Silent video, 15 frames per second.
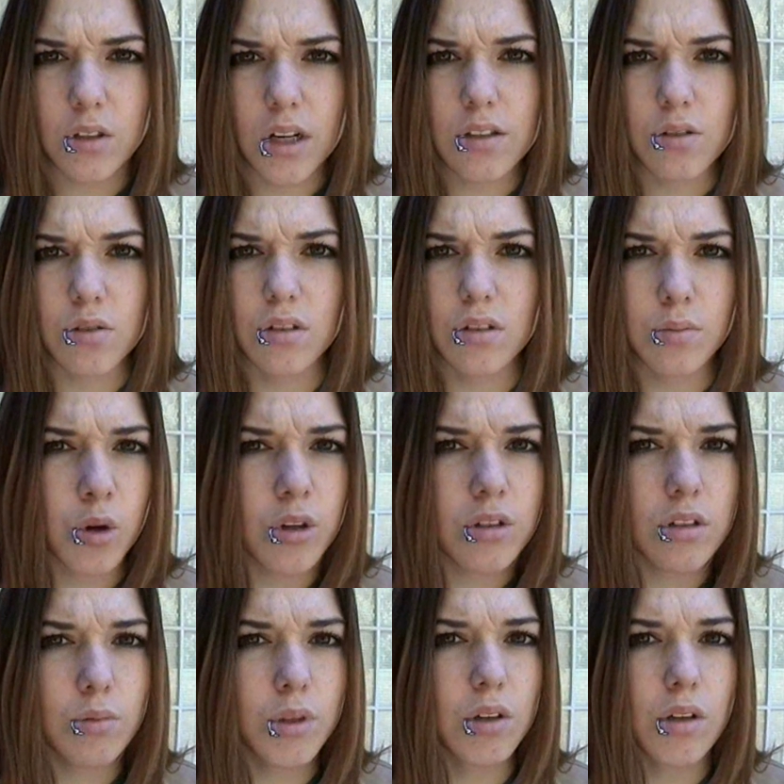to us using
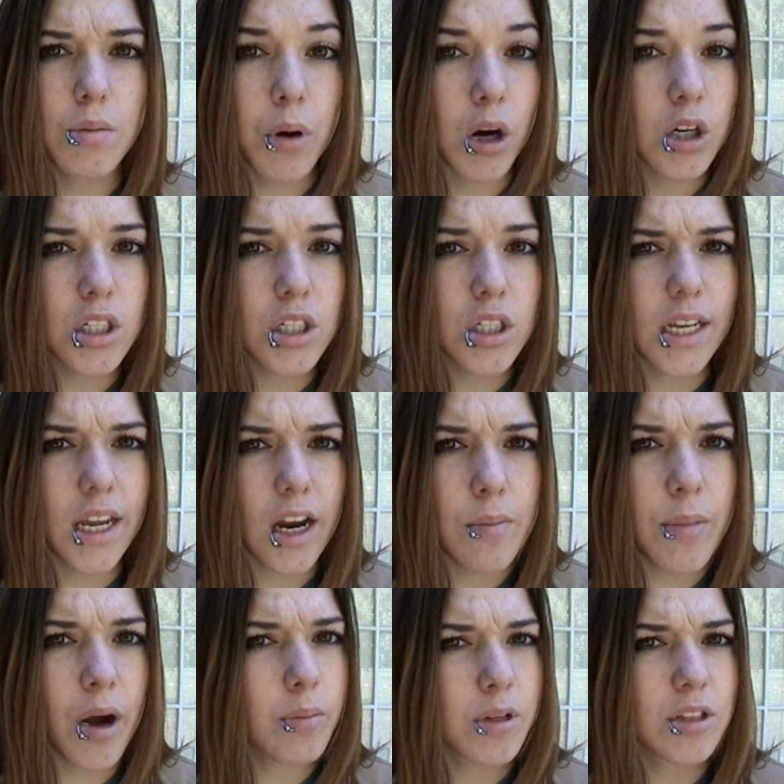sports that we only marginally care
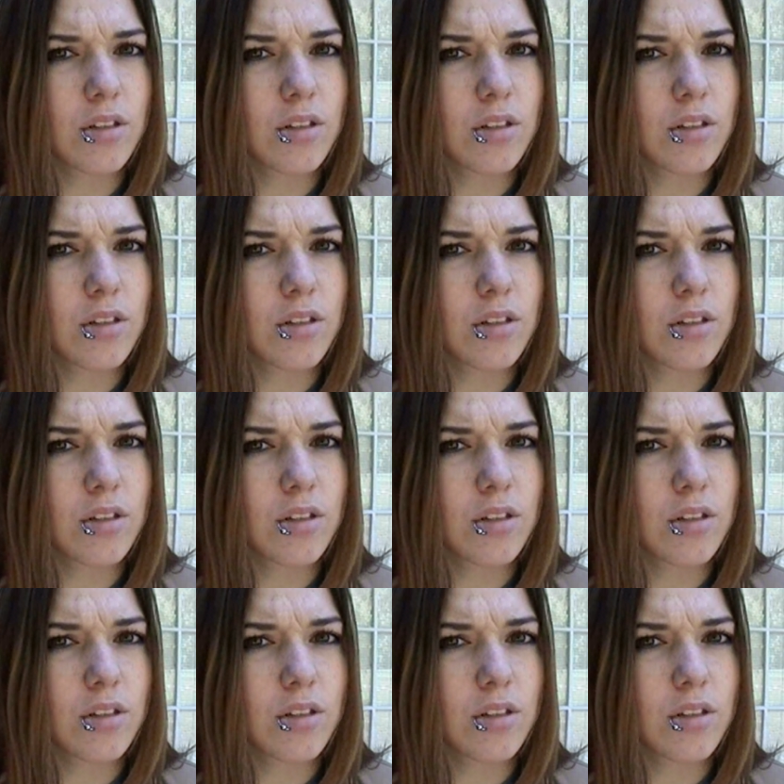about